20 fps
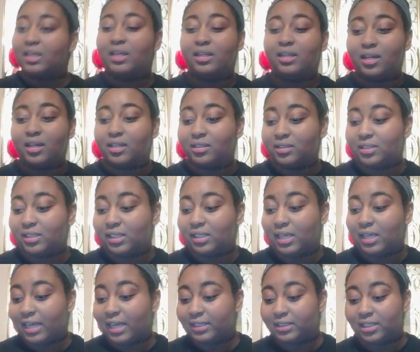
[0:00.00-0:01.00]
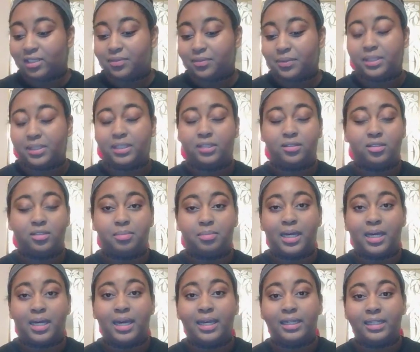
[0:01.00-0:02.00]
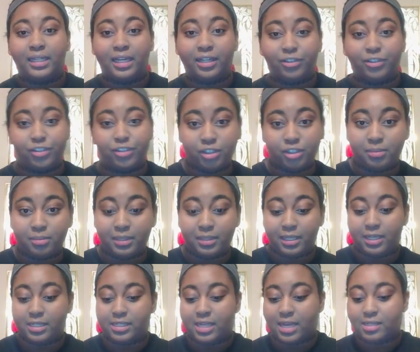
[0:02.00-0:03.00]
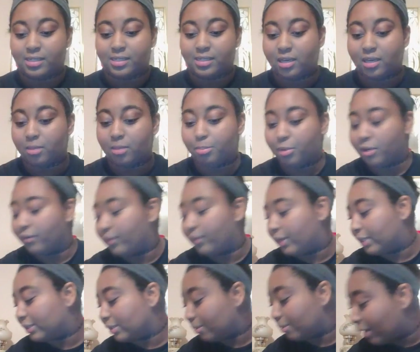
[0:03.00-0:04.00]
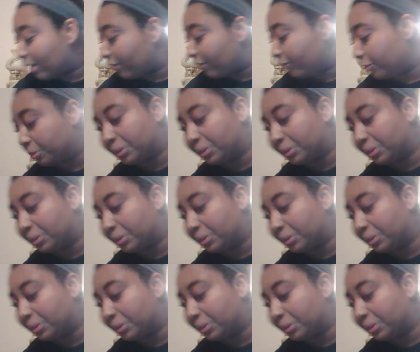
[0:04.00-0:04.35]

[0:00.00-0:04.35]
Honestly, I didn't even need to apply any extra because that's like the perfect amount for